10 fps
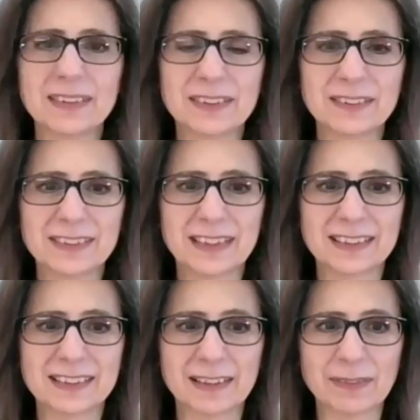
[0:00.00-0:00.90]
to say
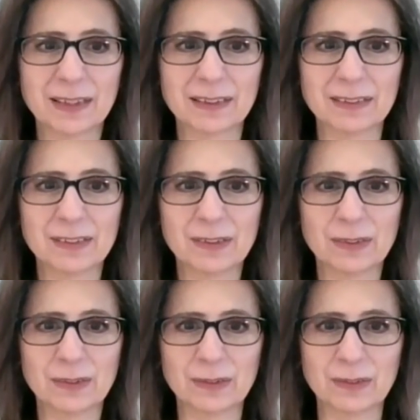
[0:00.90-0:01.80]
something
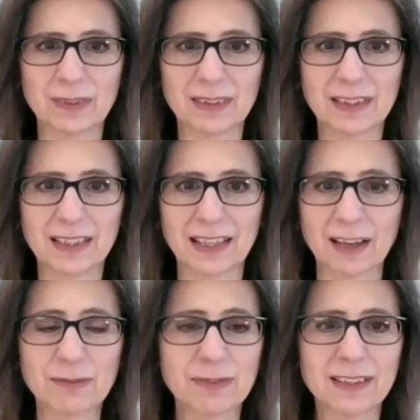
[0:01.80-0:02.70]
to
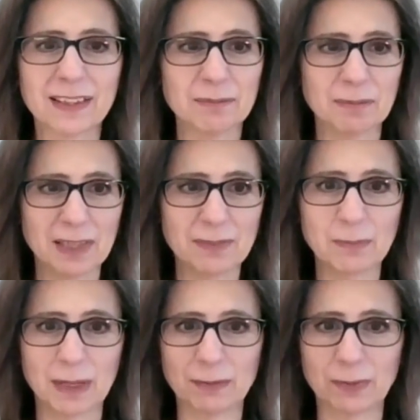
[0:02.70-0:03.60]
I feel even
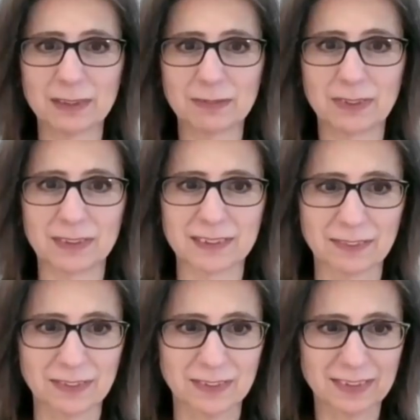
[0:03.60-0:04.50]
my voice feels
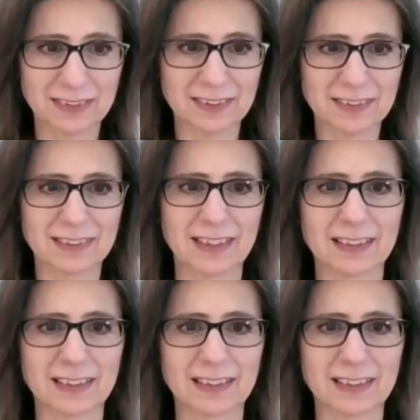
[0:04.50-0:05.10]
different. Like